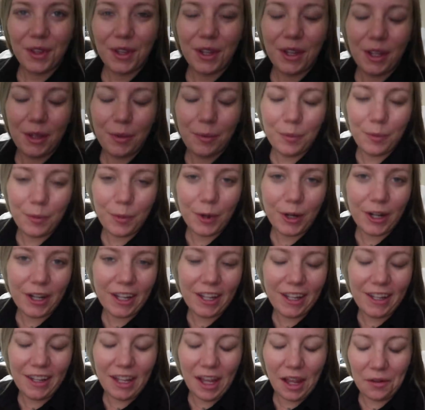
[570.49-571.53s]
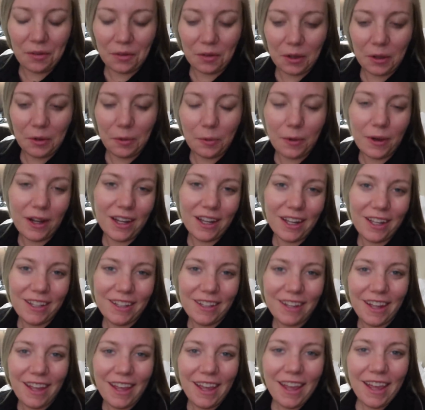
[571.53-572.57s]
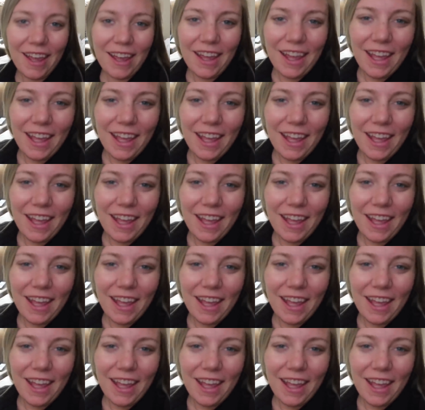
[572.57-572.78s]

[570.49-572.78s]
Good morning, everyone.